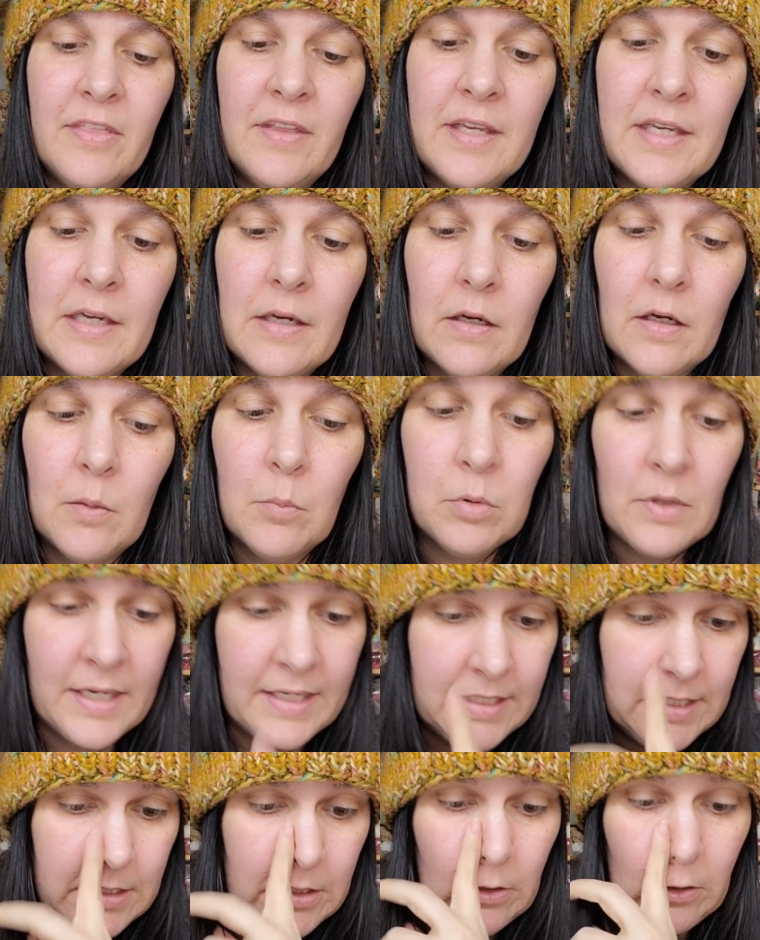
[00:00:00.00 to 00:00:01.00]
the uh,
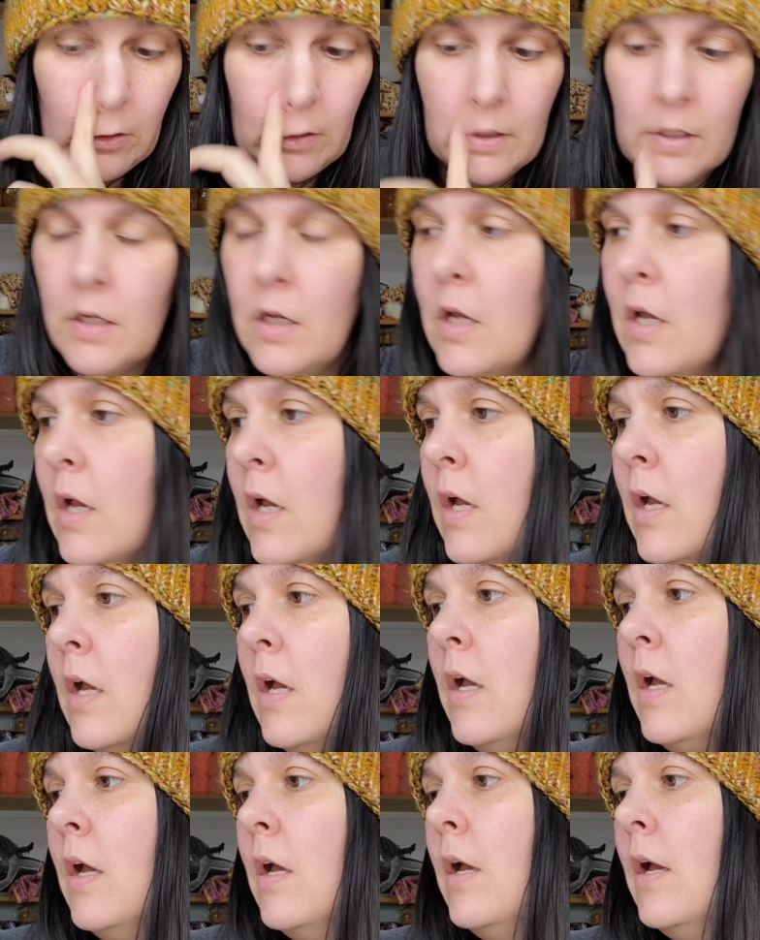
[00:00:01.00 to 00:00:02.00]
blanket yarn
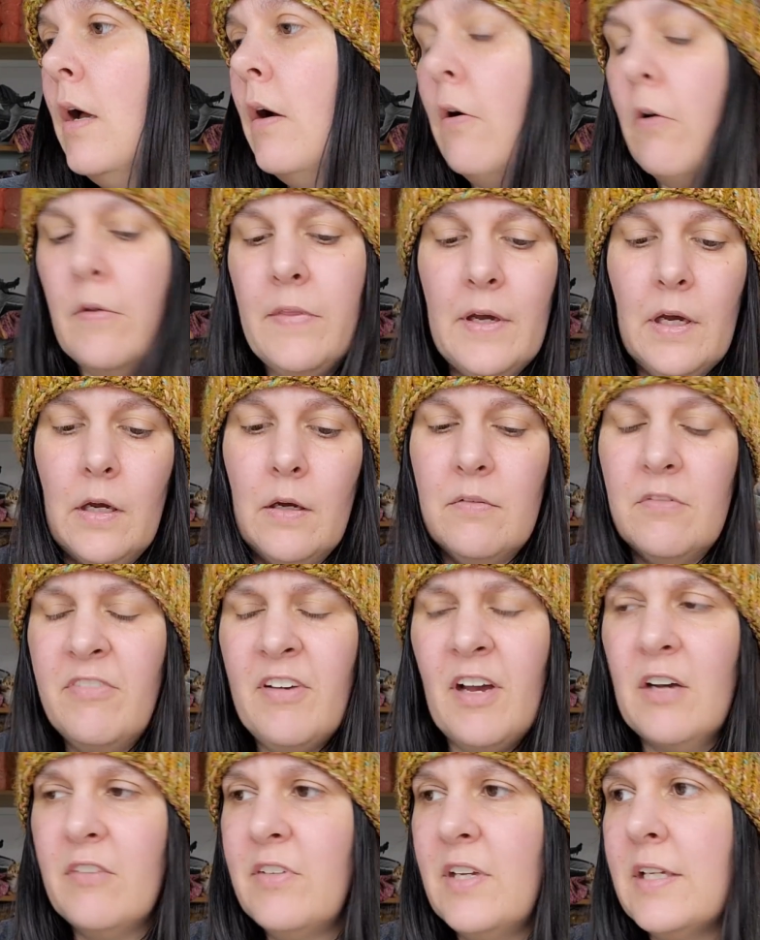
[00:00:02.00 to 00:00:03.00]
or the
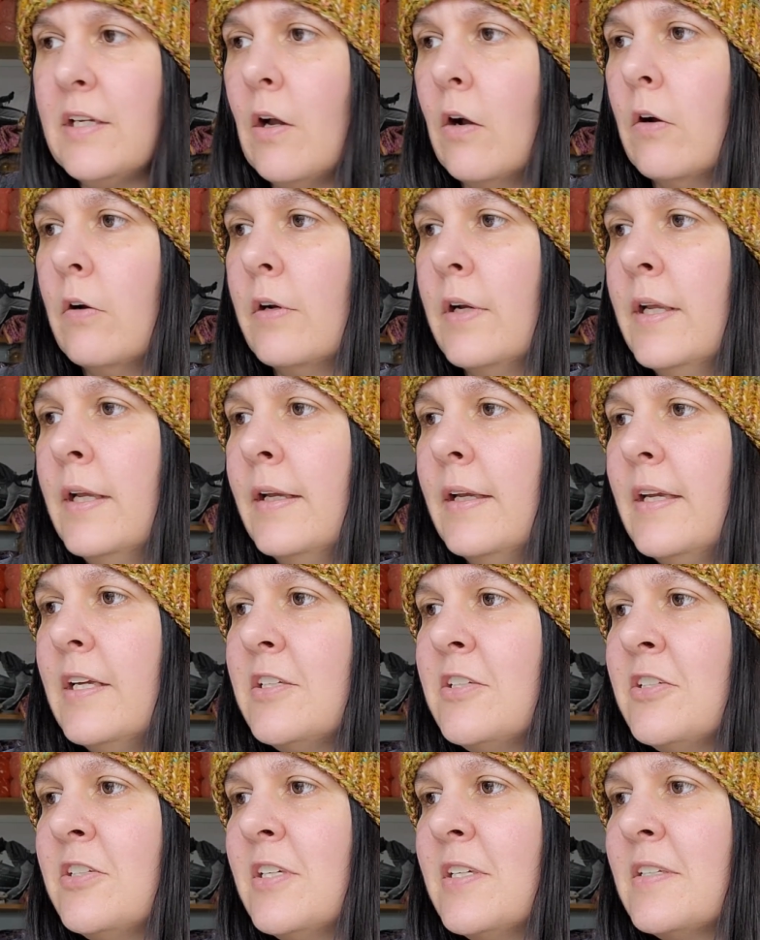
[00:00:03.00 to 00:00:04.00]
velvet yarn.
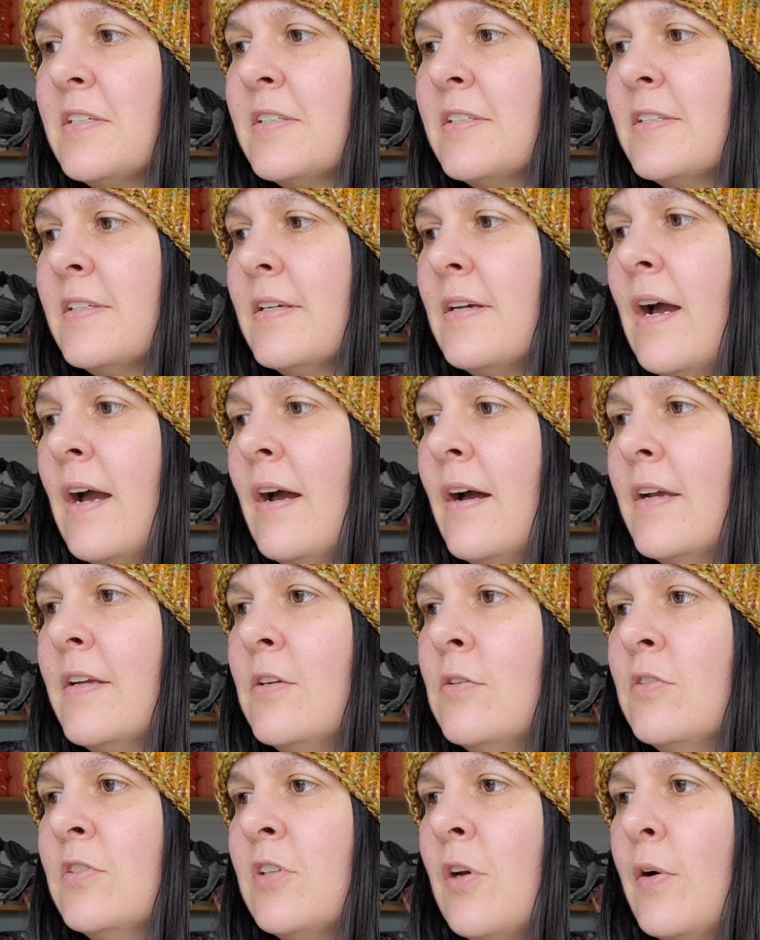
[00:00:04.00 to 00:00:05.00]
It's just, uh,
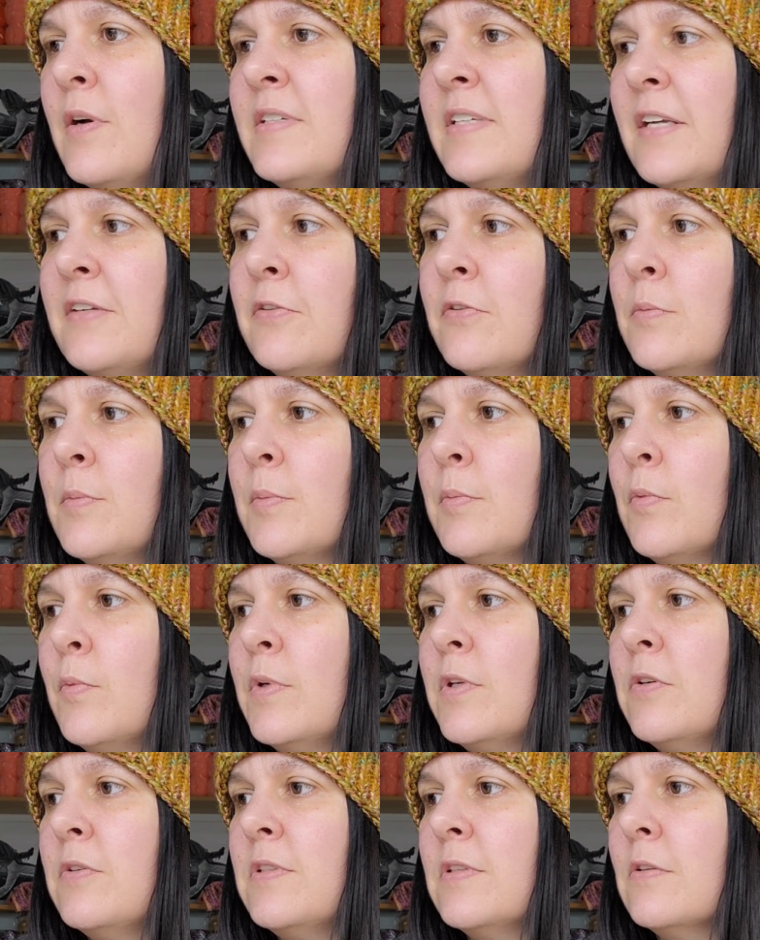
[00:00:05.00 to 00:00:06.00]
you just always have to remember
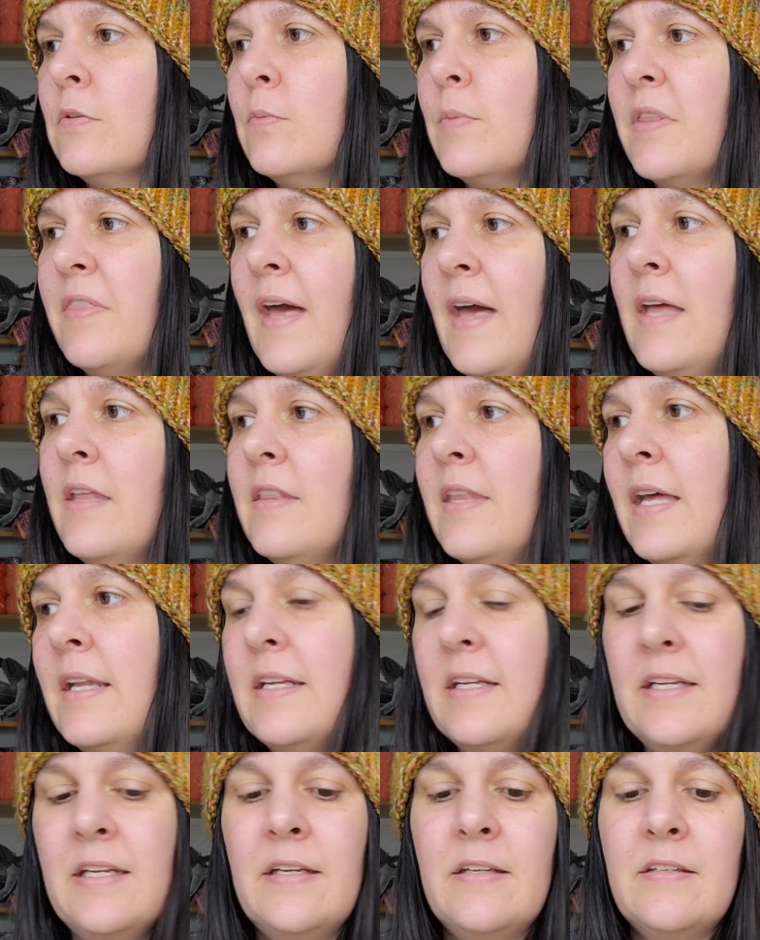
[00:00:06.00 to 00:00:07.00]
when you're dealing with that,
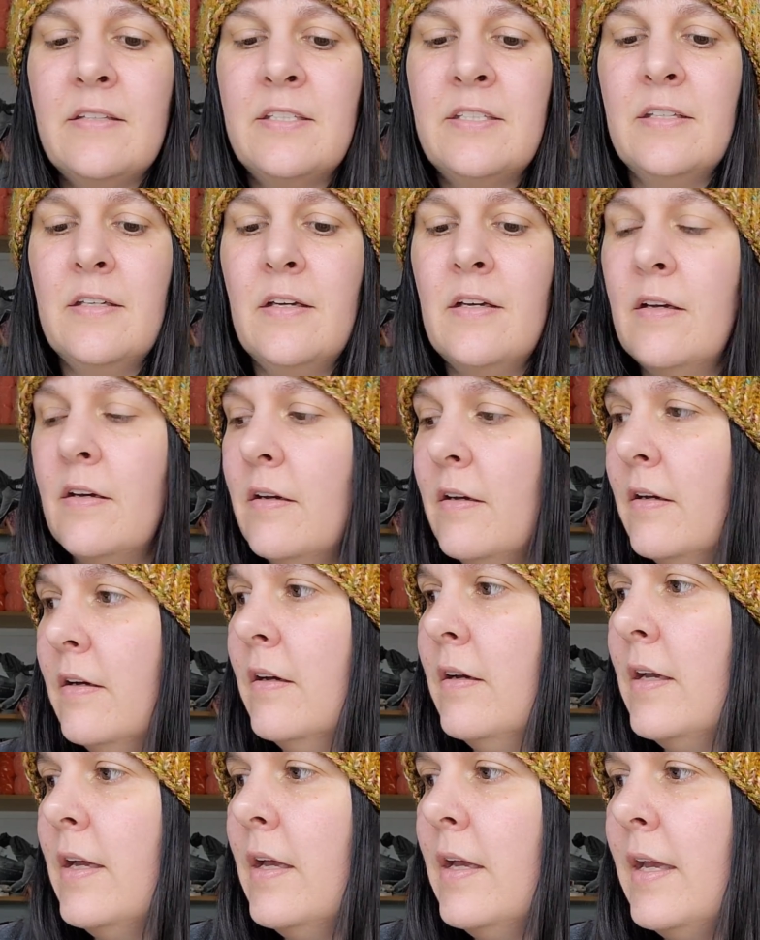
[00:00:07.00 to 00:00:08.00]
that it is uh,
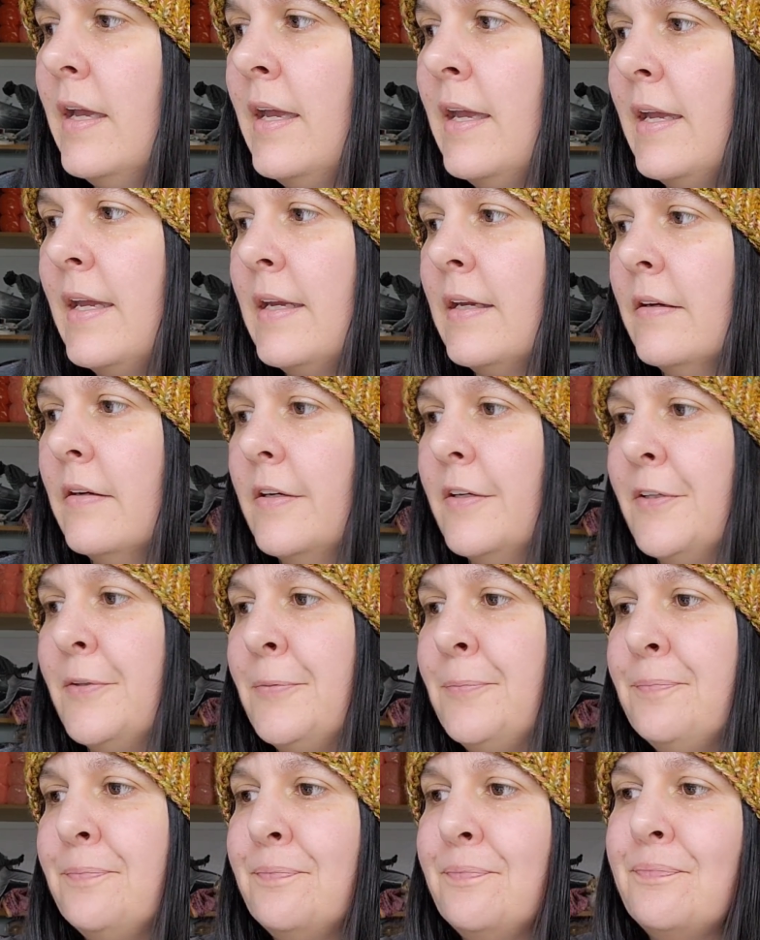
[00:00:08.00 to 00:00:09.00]
a, uh,
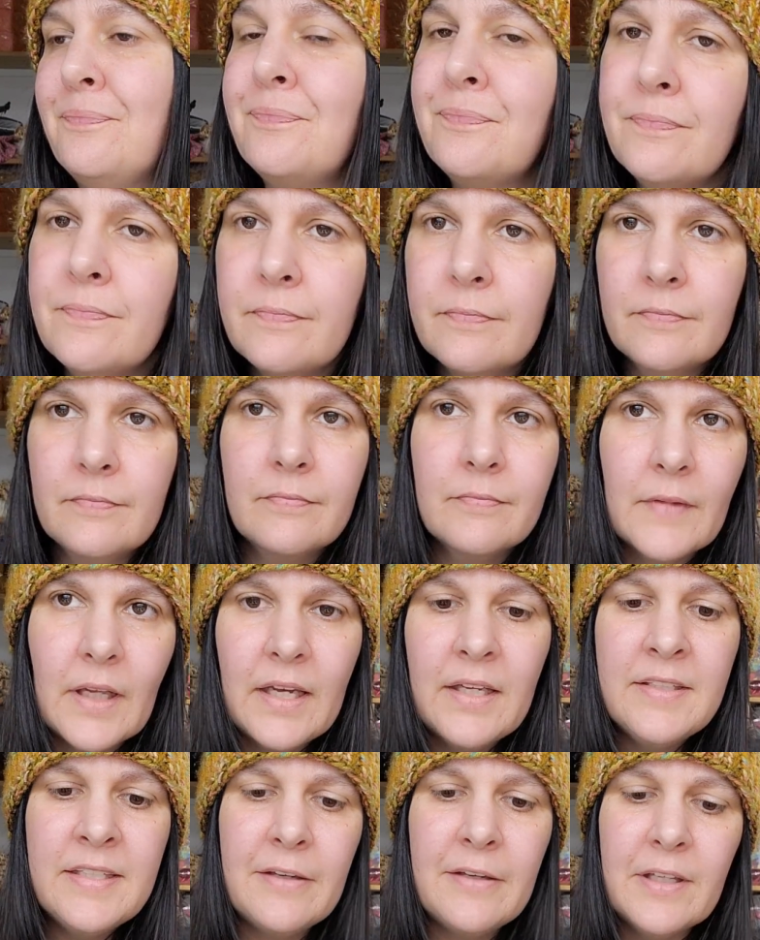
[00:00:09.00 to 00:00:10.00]

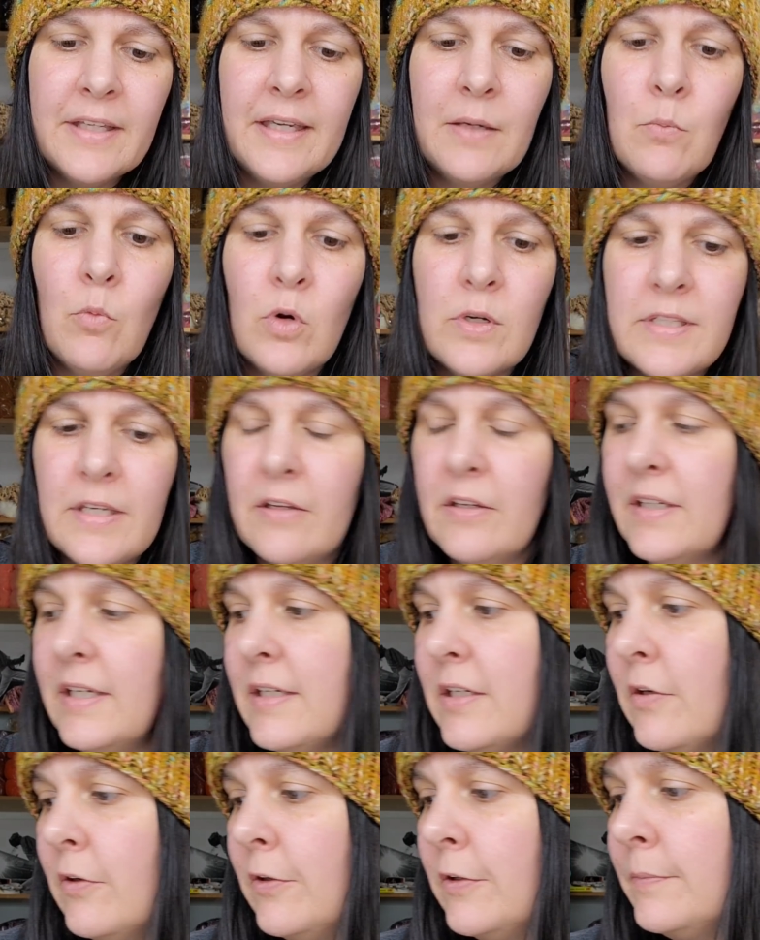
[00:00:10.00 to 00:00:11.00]
a delicate, more
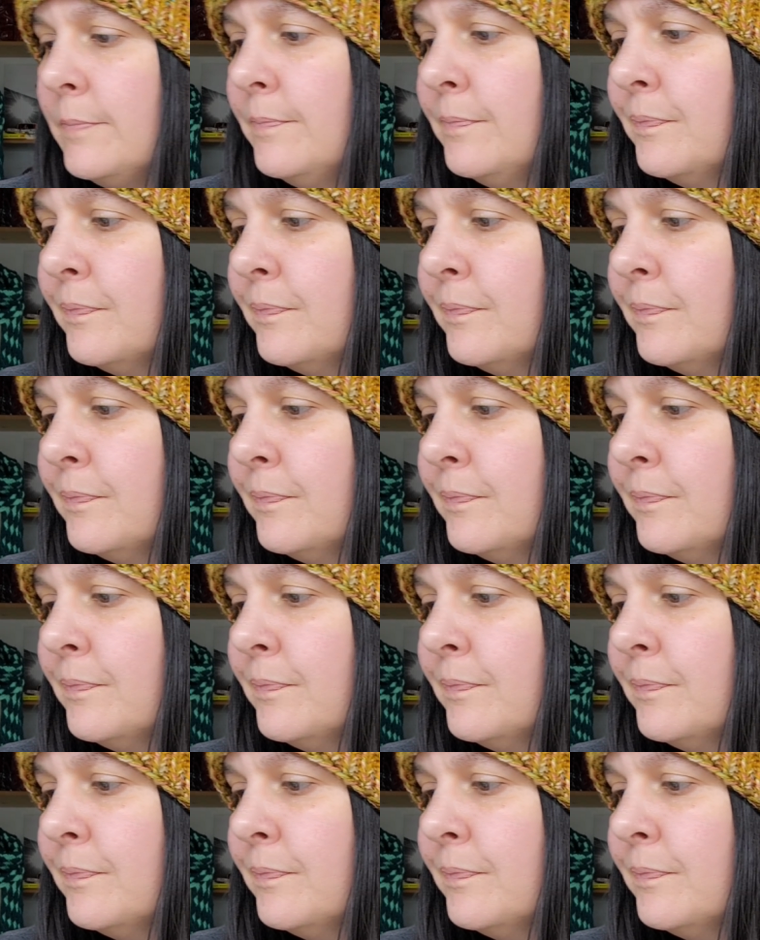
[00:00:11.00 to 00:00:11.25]
delicate yarn.